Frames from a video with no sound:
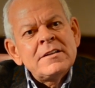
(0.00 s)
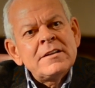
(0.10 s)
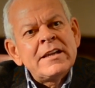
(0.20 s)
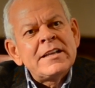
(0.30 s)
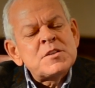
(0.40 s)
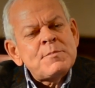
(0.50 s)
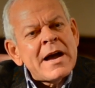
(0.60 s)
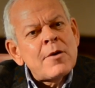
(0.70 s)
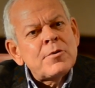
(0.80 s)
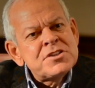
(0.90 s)
and its
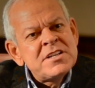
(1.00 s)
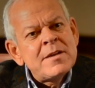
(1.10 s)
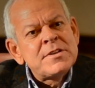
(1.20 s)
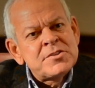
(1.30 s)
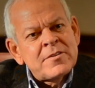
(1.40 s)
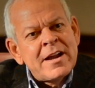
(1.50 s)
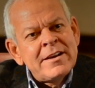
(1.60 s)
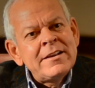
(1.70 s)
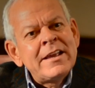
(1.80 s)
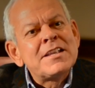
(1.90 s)
power is
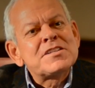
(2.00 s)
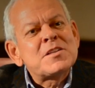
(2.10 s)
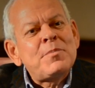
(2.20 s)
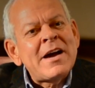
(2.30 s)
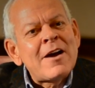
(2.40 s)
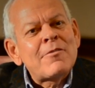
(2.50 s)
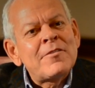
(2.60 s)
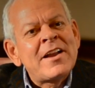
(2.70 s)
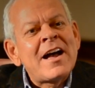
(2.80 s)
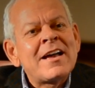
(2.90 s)
demonstrated, and it's the power
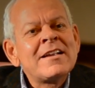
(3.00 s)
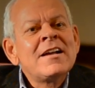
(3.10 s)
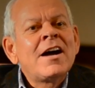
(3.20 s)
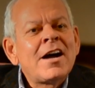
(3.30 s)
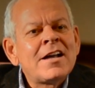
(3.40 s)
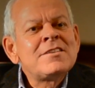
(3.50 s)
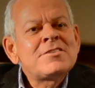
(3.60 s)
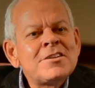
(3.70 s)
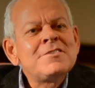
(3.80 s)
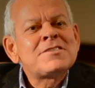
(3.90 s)
of God
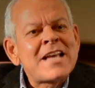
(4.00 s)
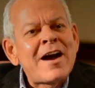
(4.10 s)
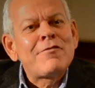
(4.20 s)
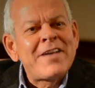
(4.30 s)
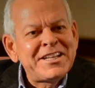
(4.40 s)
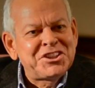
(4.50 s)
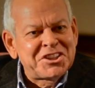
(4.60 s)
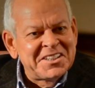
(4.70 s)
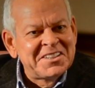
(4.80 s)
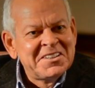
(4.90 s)
unto
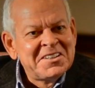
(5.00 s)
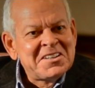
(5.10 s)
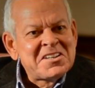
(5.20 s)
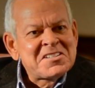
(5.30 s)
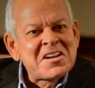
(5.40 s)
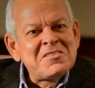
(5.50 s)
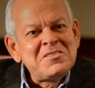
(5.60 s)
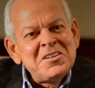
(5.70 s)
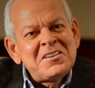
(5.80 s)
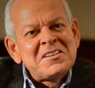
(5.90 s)
salvation. So
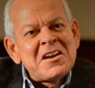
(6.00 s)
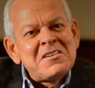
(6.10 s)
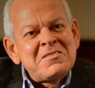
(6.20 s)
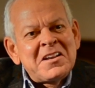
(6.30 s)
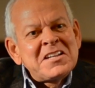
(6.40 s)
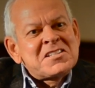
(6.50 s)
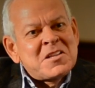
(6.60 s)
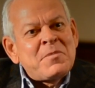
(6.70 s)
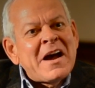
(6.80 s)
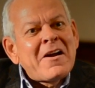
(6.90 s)
you can know that it's the
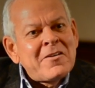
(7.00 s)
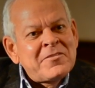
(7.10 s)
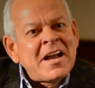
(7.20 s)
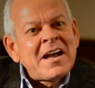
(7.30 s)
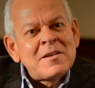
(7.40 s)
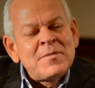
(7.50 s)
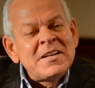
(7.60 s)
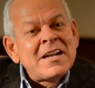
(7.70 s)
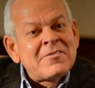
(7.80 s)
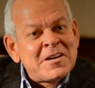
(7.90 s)
power of God, but
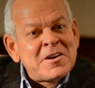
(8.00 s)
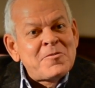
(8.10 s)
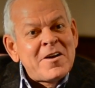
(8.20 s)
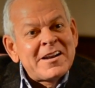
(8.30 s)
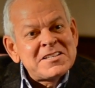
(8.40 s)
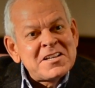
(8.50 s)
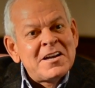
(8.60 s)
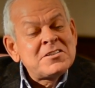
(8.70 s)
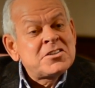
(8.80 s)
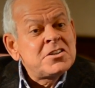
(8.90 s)
never know what it's
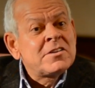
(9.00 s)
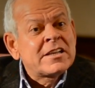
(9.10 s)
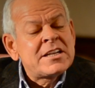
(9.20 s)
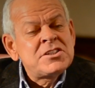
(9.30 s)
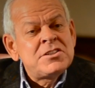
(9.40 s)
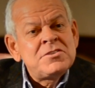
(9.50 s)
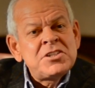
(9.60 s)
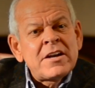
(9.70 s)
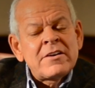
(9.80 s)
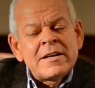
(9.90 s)
unto unless you
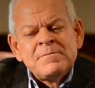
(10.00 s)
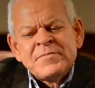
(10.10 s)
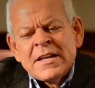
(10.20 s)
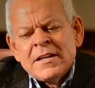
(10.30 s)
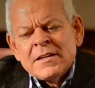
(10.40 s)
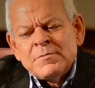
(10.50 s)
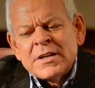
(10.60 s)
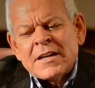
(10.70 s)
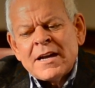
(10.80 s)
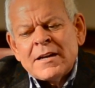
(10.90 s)
share it.
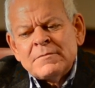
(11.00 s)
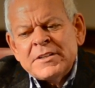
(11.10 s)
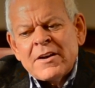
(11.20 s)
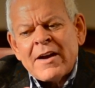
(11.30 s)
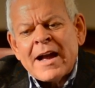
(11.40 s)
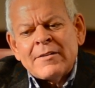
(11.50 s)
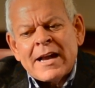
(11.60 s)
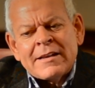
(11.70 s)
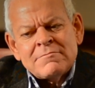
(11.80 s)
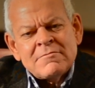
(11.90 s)
But,
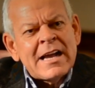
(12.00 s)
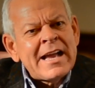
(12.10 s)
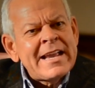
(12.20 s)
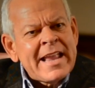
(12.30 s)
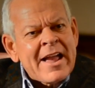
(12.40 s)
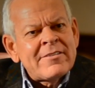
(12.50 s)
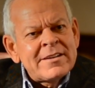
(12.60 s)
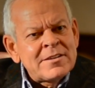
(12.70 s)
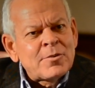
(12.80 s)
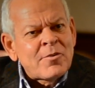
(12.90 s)
I hang out
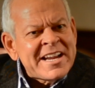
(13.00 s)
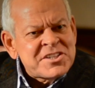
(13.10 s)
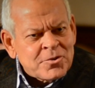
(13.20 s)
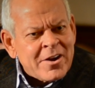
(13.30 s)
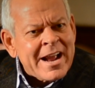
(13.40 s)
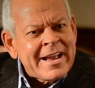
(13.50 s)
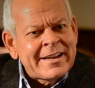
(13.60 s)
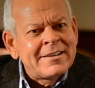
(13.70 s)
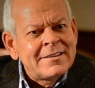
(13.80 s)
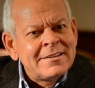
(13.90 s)
at the racetrack,